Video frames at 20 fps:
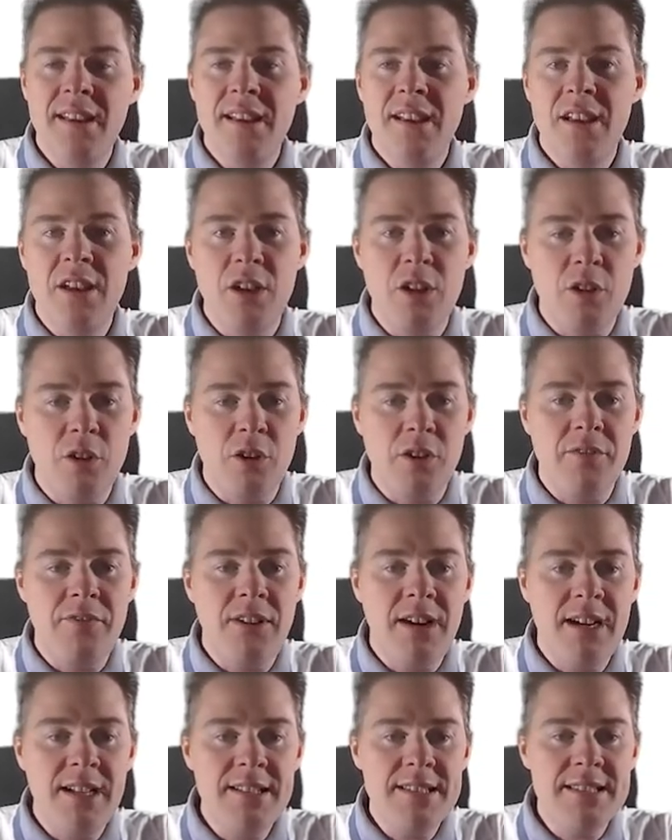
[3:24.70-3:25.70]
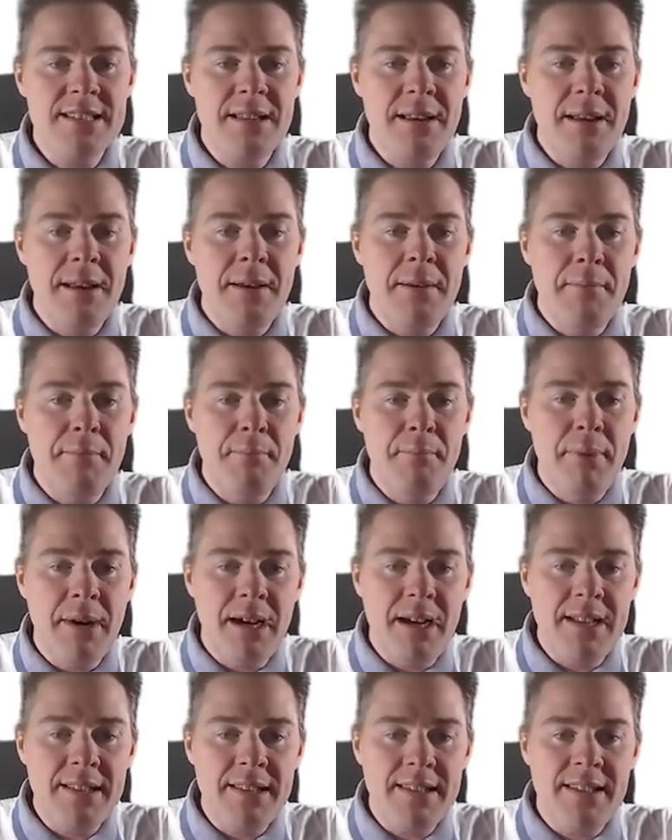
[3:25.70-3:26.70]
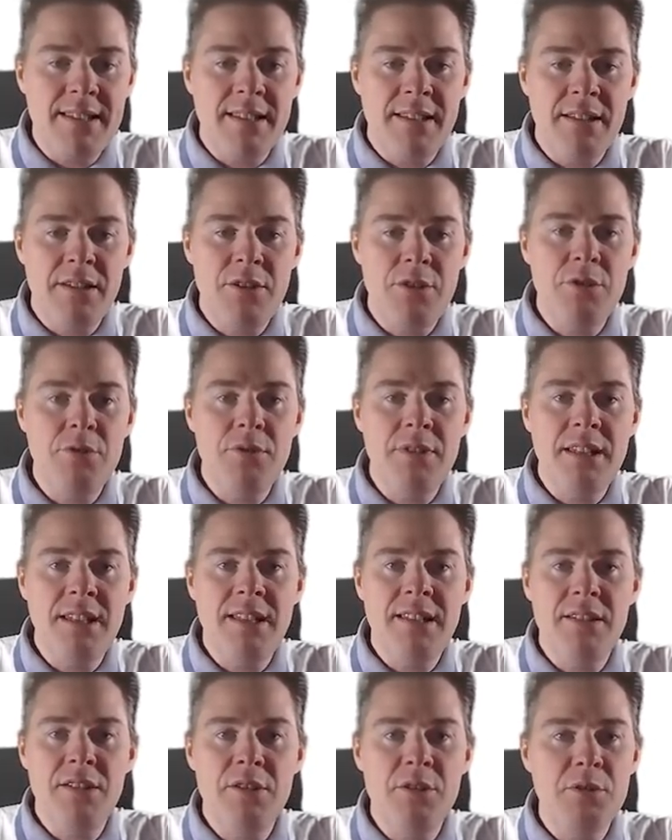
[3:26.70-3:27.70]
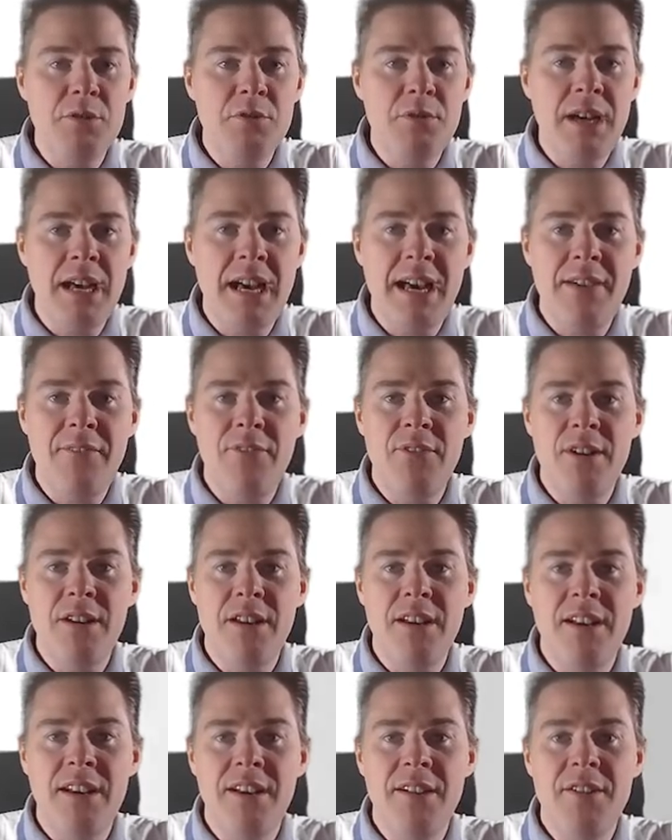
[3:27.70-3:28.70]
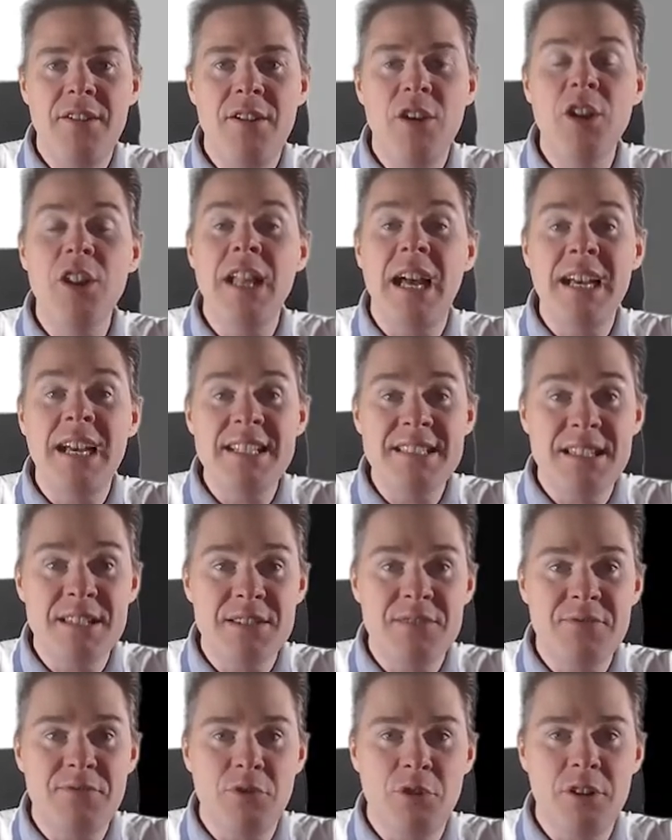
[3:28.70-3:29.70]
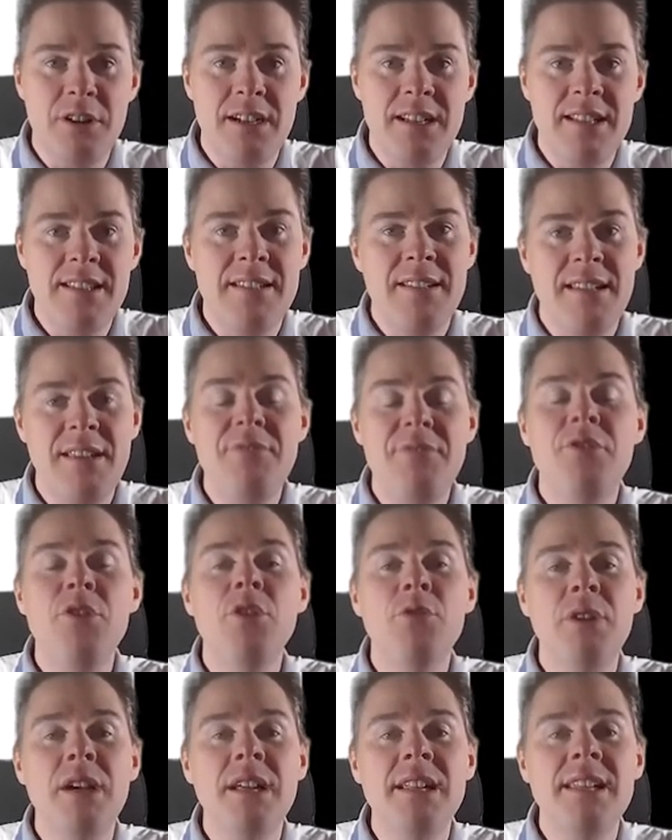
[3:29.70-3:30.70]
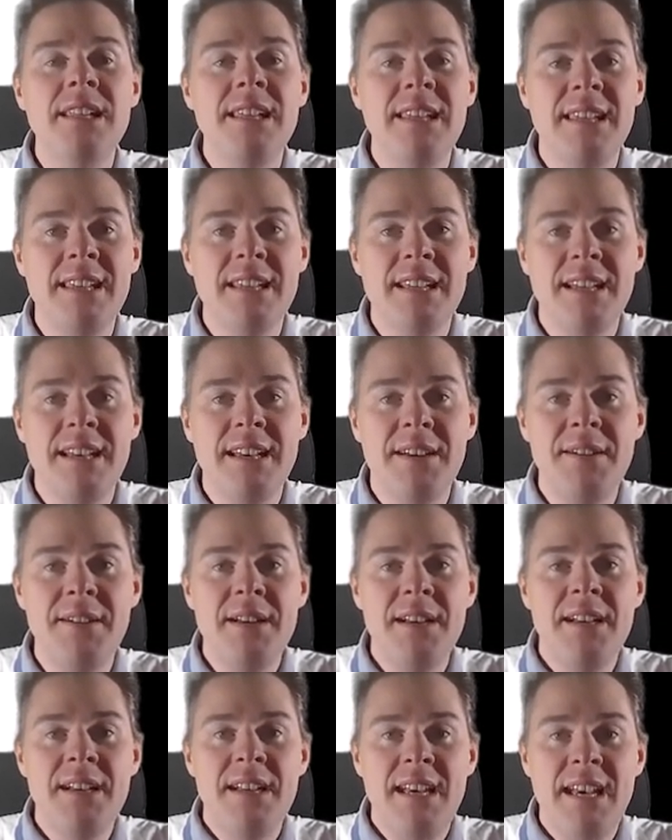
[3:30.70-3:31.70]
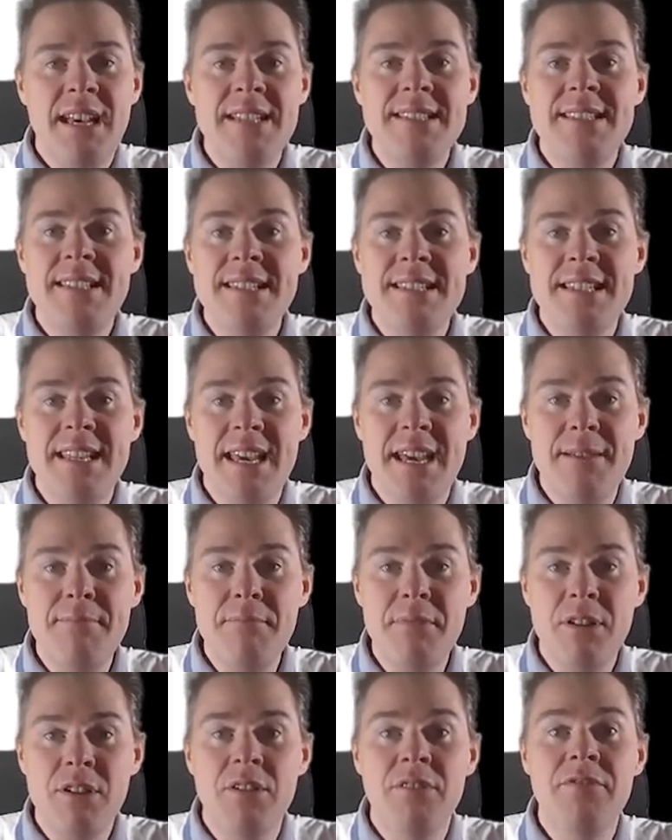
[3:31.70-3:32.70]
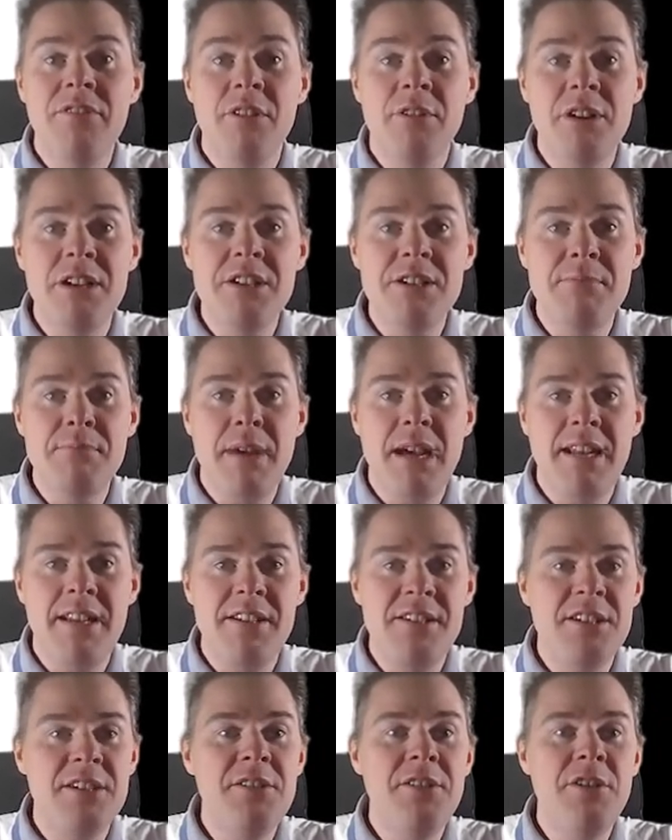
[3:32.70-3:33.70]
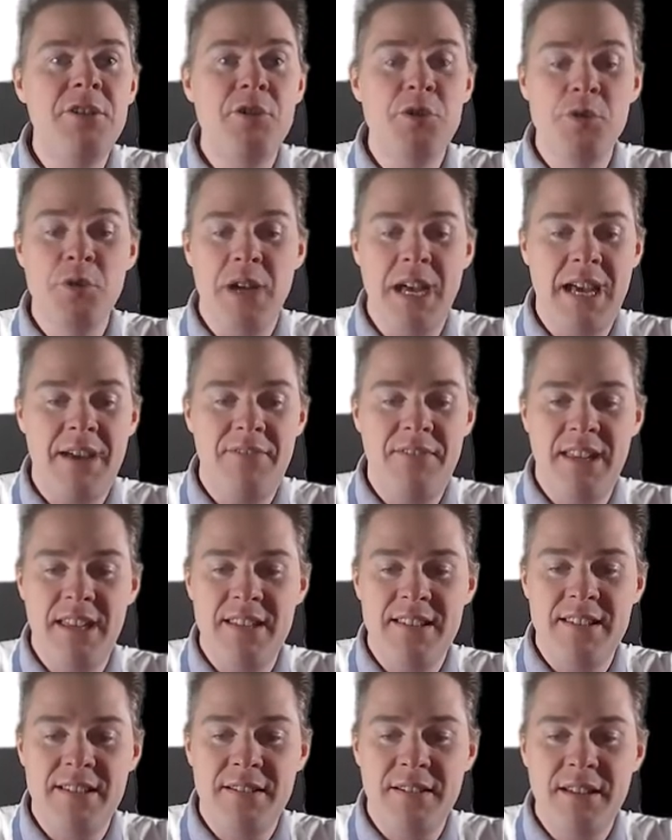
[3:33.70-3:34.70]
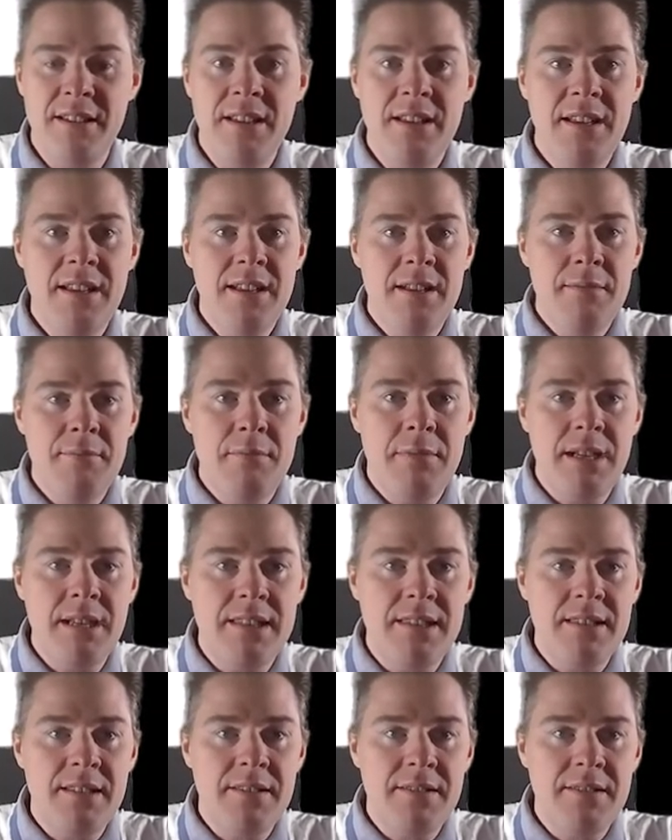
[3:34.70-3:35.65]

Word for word: uh, log files, but you need to have uh, a license for it. If you're running uh, SCCM, Configuration Manager, you have it. But